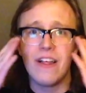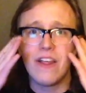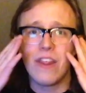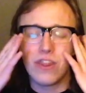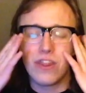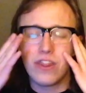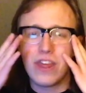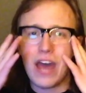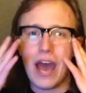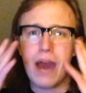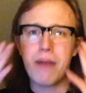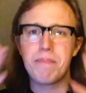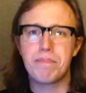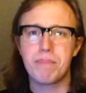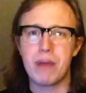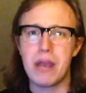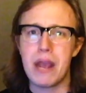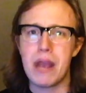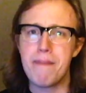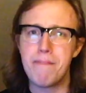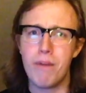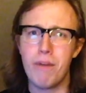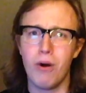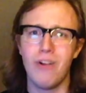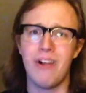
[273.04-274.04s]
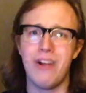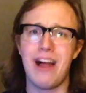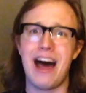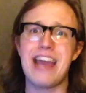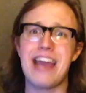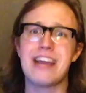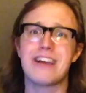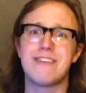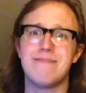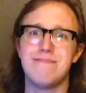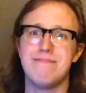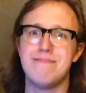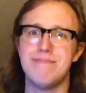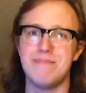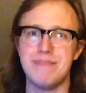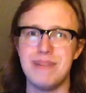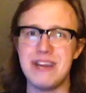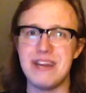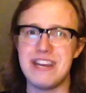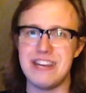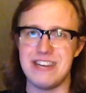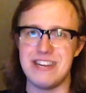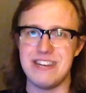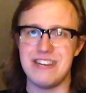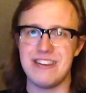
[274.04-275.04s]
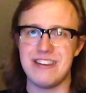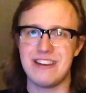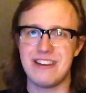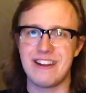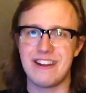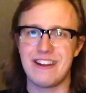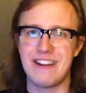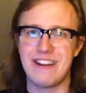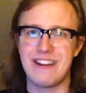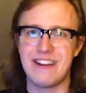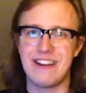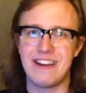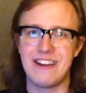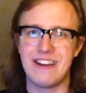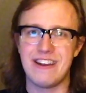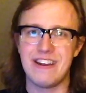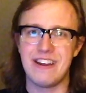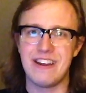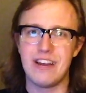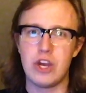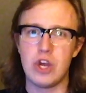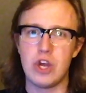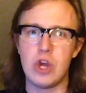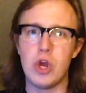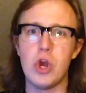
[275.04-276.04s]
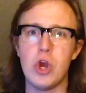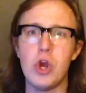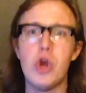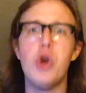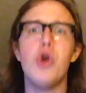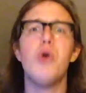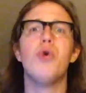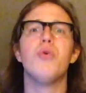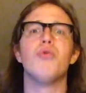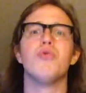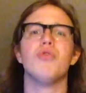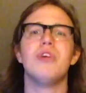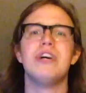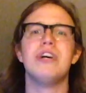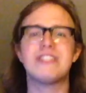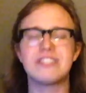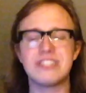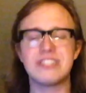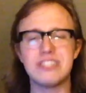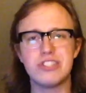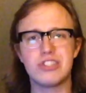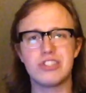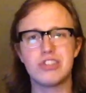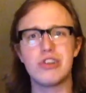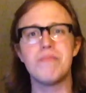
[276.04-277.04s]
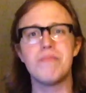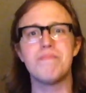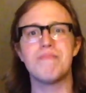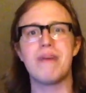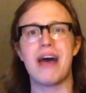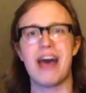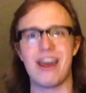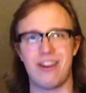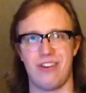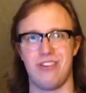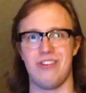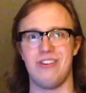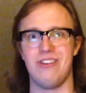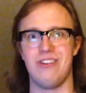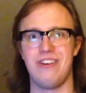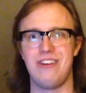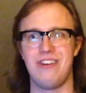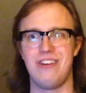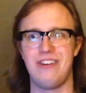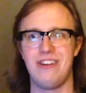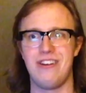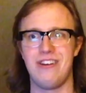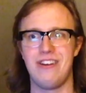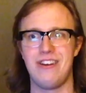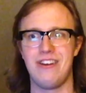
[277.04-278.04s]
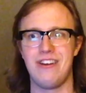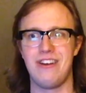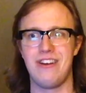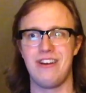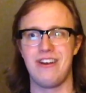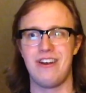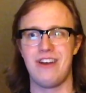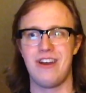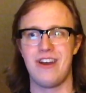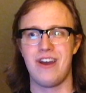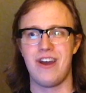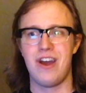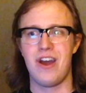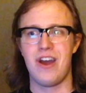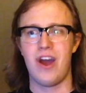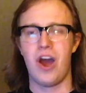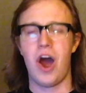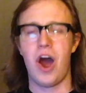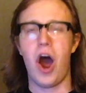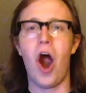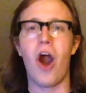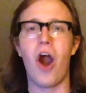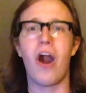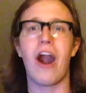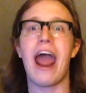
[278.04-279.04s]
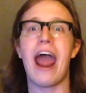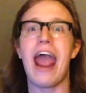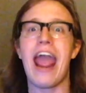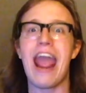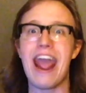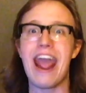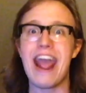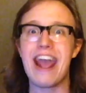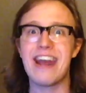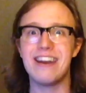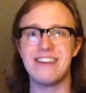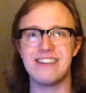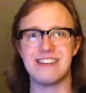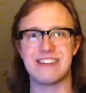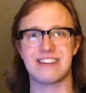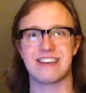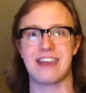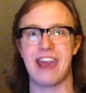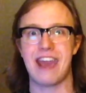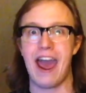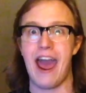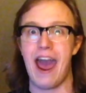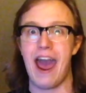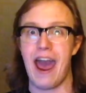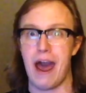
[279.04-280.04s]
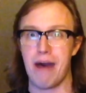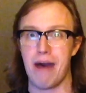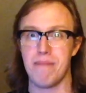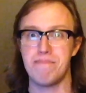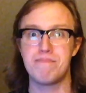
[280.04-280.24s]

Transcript: that people like me, who listen to metal, are handicapped.